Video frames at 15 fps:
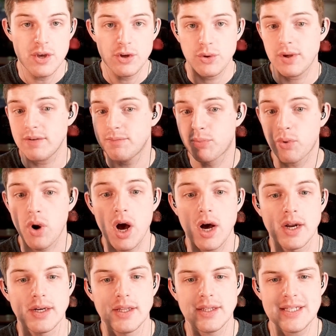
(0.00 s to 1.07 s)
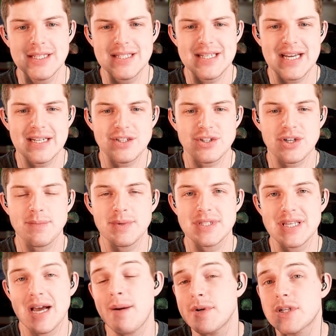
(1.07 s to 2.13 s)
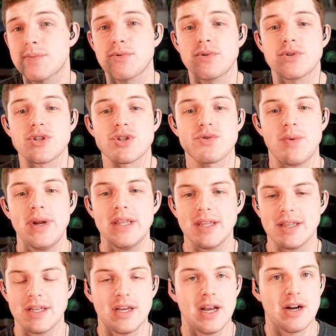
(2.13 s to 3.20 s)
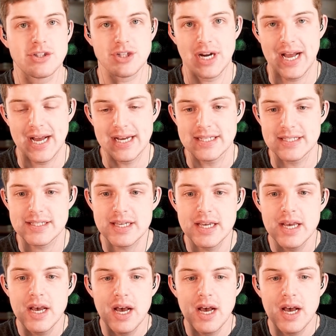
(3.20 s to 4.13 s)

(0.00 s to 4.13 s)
You have brawn. This stat determines how much brute strength that the character has.